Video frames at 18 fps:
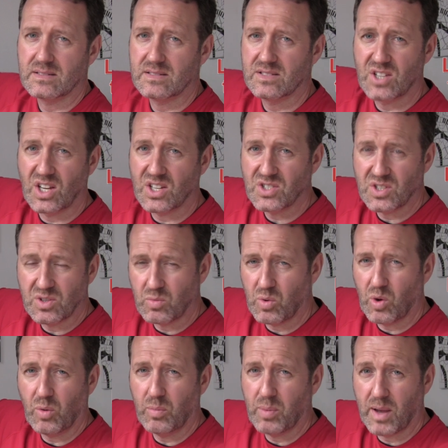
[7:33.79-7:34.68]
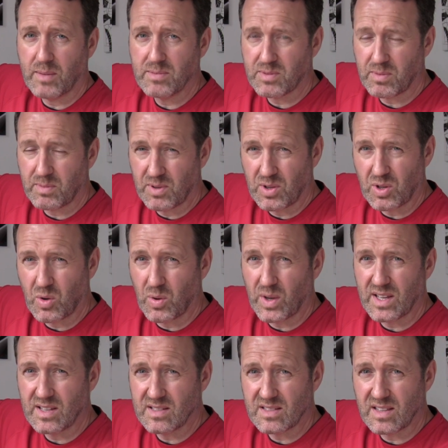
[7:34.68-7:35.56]
Changing the wallpaper is probably the
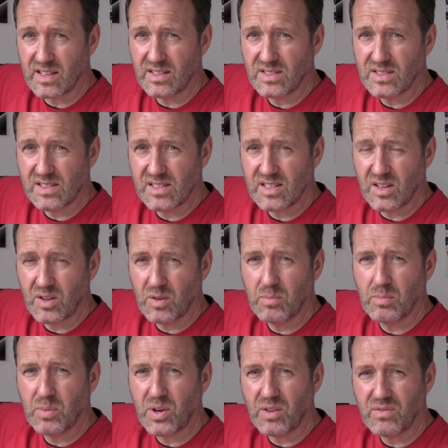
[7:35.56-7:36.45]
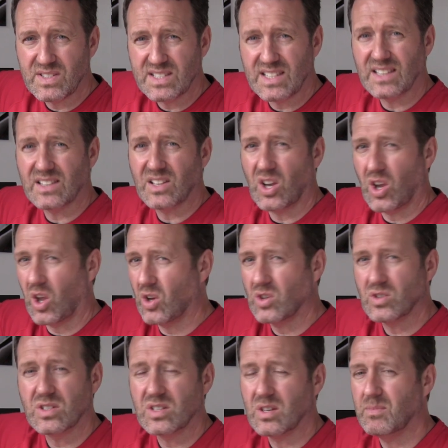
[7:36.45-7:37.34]
quickest thing to do, but obviously in the
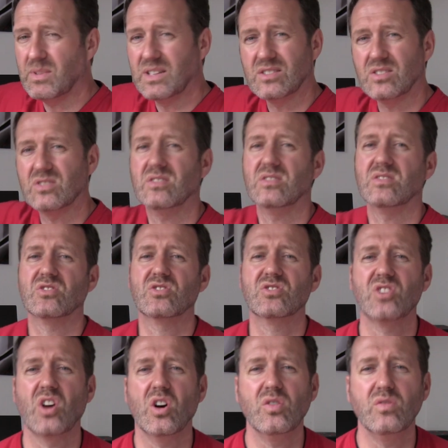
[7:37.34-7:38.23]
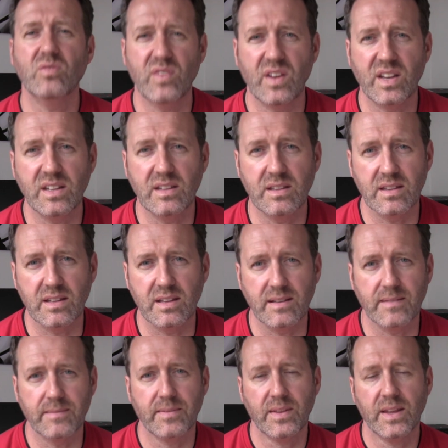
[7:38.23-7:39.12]
long term it doesn't solve anything.